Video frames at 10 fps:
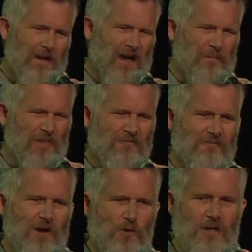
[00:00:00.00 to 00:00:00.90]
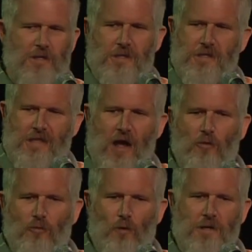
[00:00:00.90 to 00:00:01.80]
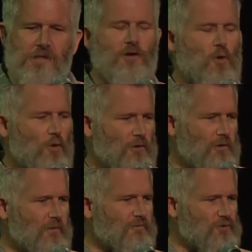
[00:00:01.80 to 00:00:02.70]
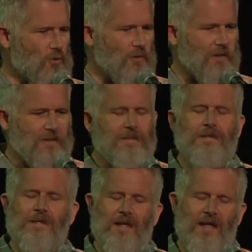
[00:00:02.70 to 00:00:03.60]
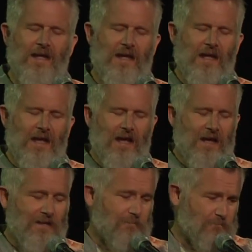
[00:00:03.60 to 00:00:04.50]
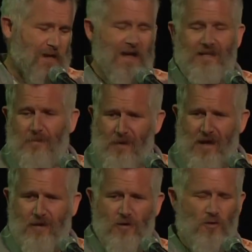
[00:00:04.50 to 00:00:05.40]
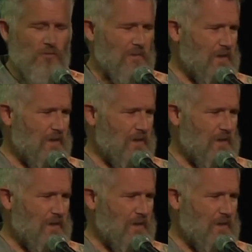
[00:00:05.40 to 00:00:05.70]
I'm in the very southwest corner of Jordan, and I'm heading back home.